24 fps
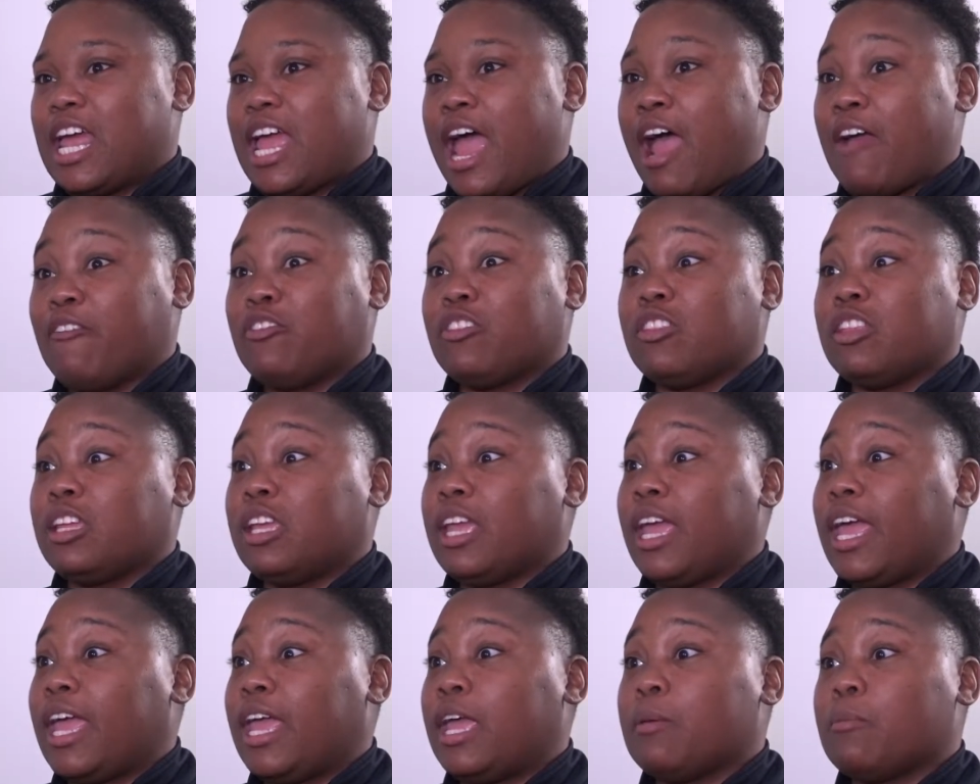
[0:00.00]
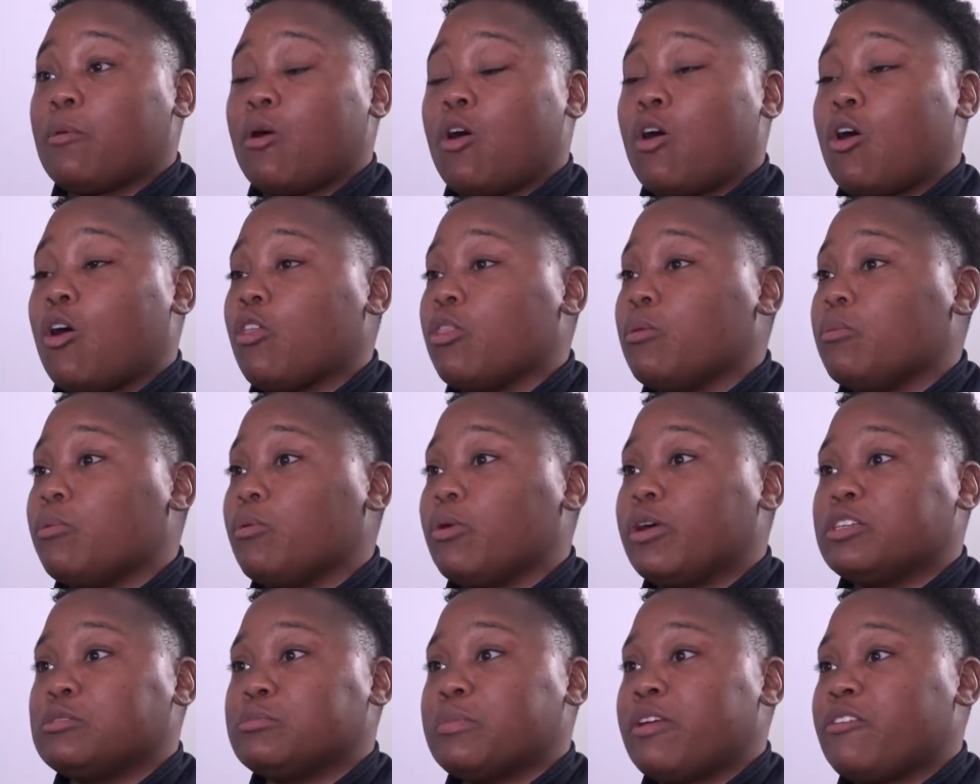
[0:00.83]
after the game, all the
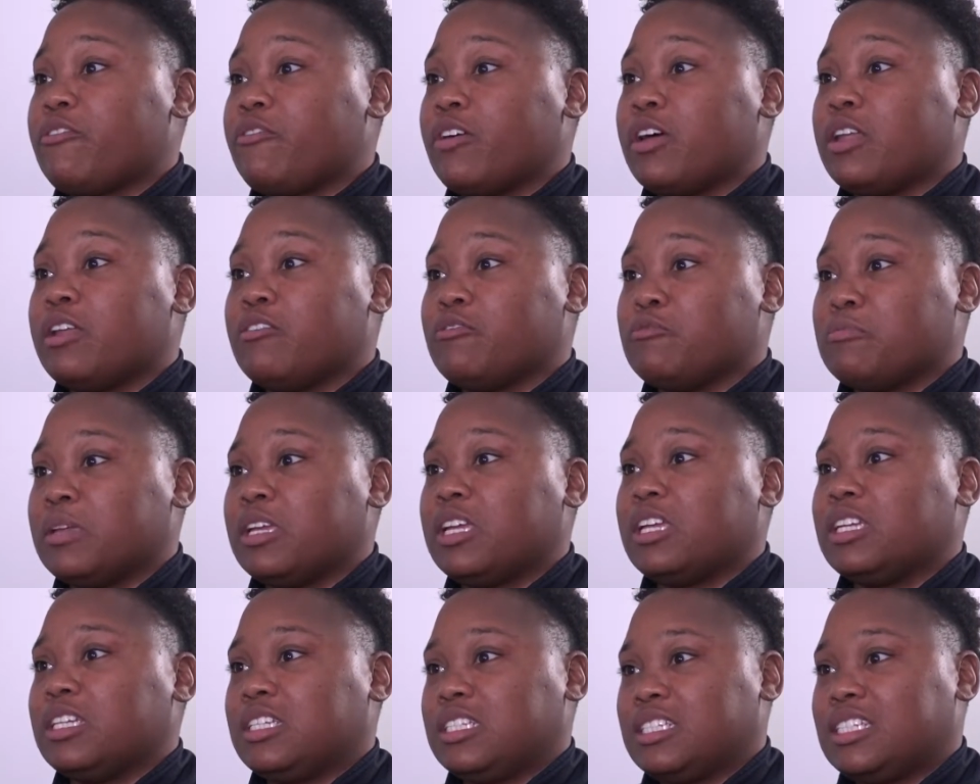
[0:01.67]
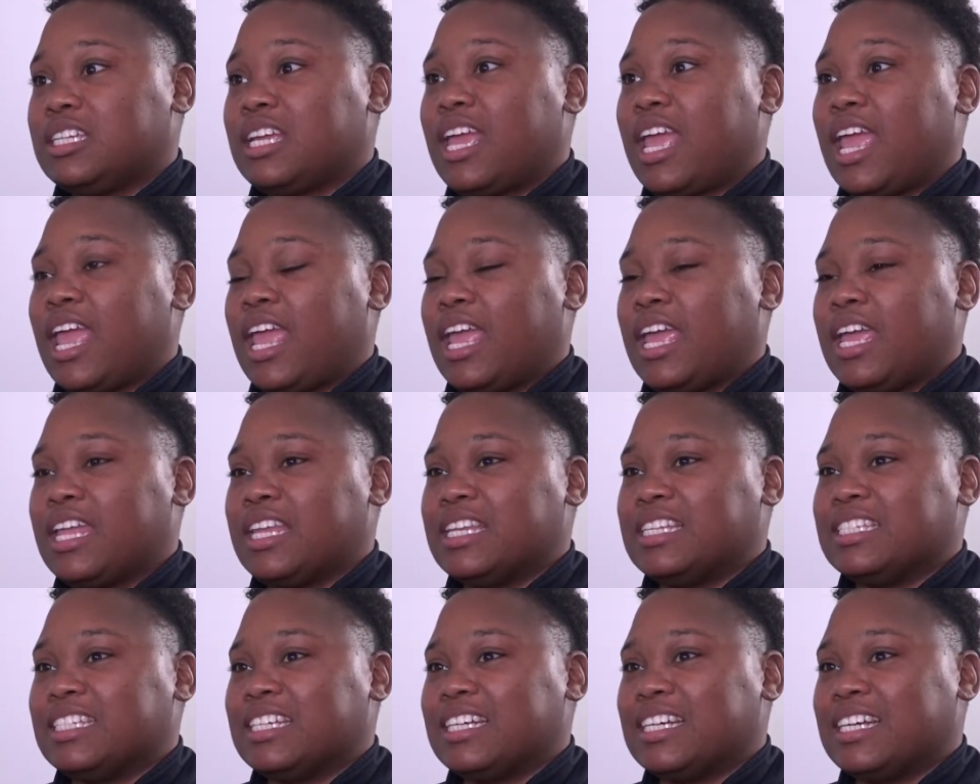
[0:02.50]
boys made fun of me.
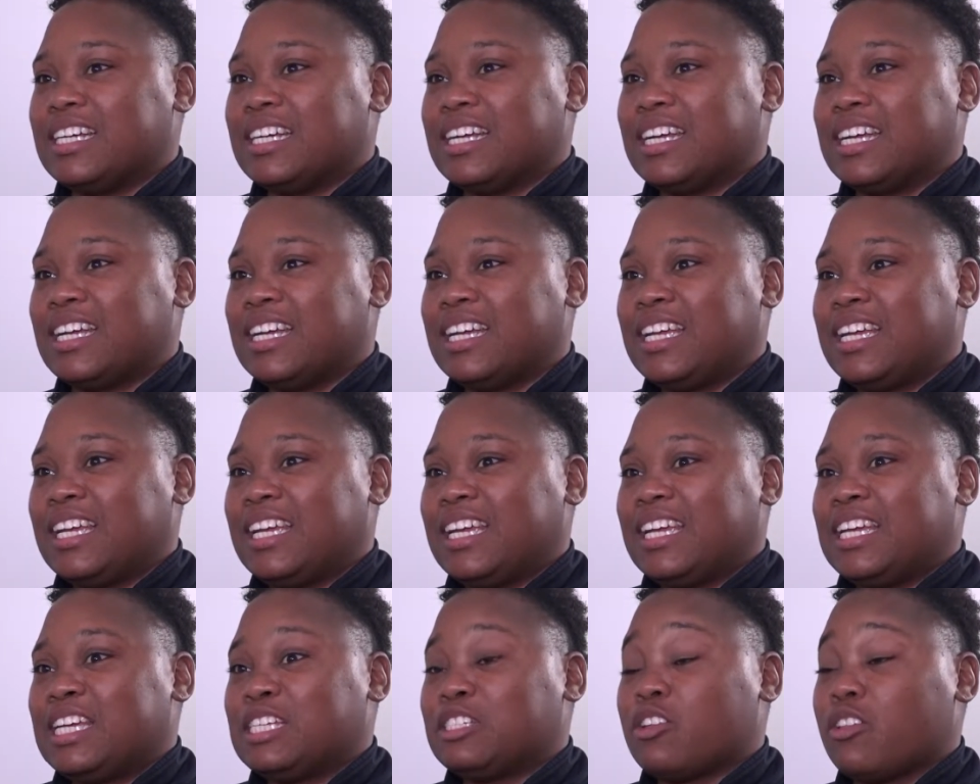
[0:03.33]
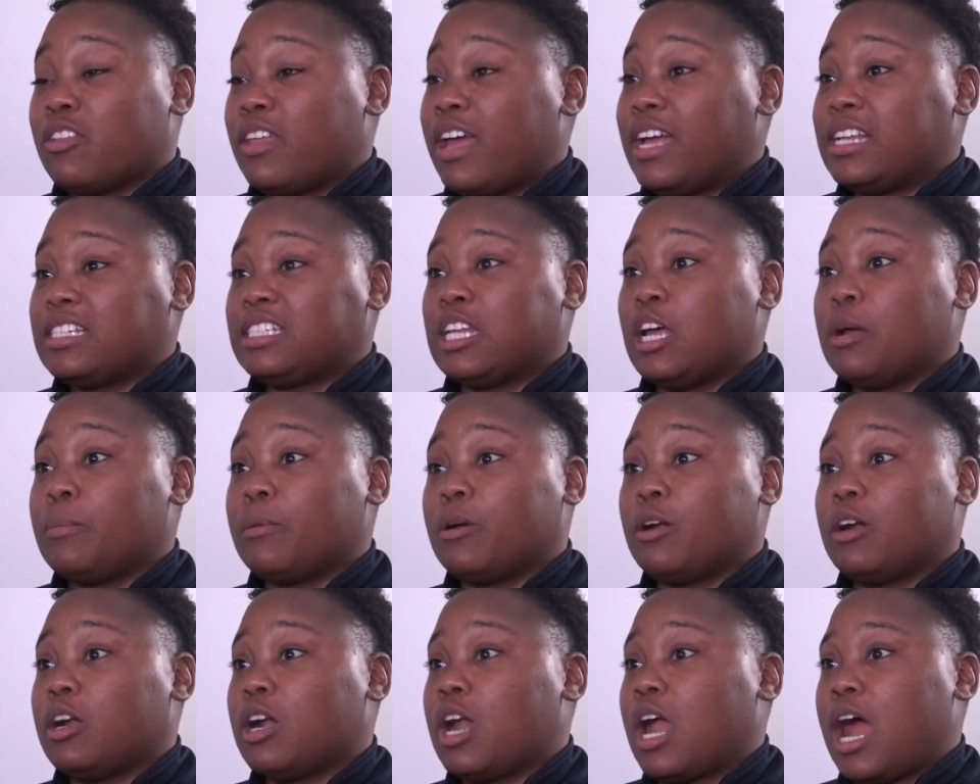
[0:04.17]
And so that
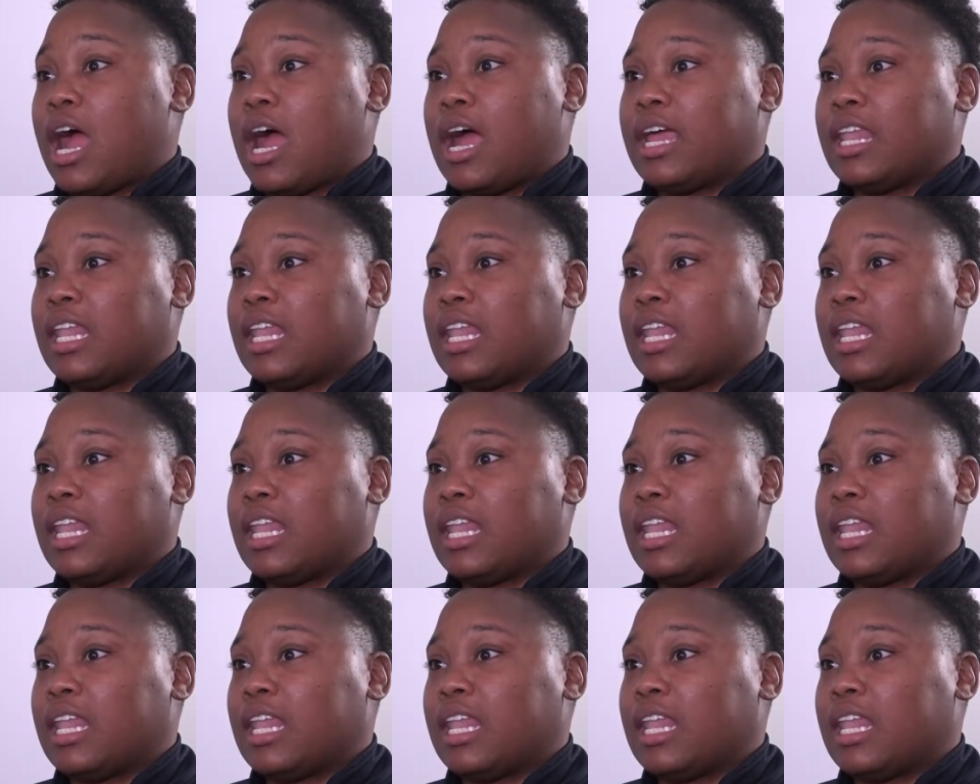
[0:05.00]
summer, I